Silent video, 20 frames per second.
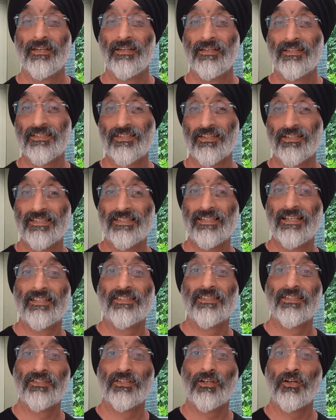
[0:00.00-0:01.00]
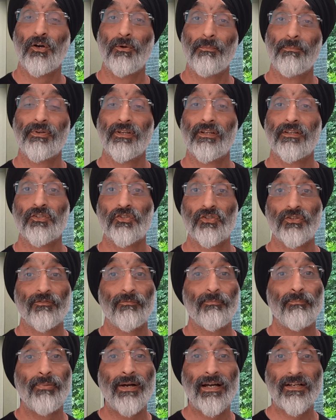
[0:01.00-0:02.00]
success is a combination
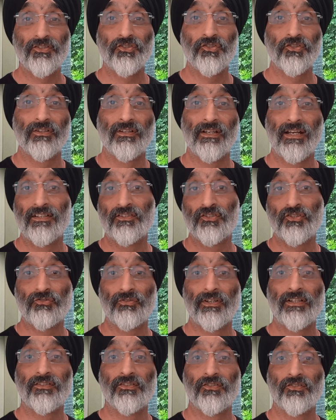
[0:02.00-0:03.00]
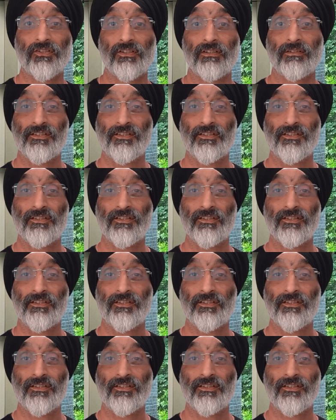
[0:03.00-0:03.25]
of passion and strategy.